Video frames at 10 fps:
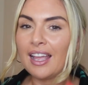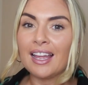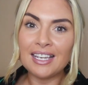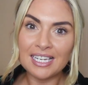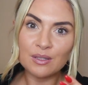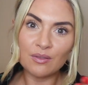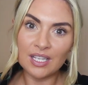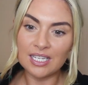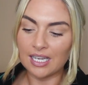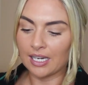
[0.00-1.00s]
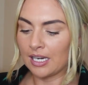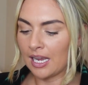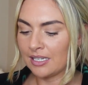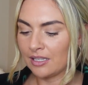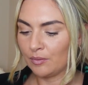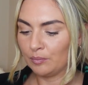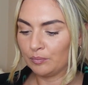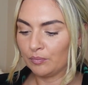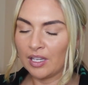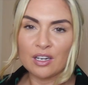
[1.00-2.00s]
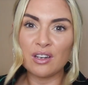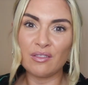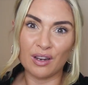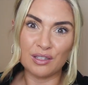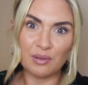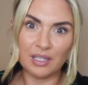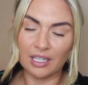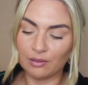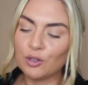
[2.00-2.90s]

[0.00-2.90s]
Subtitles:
At least with these I can edit them. And I don't even like doing that.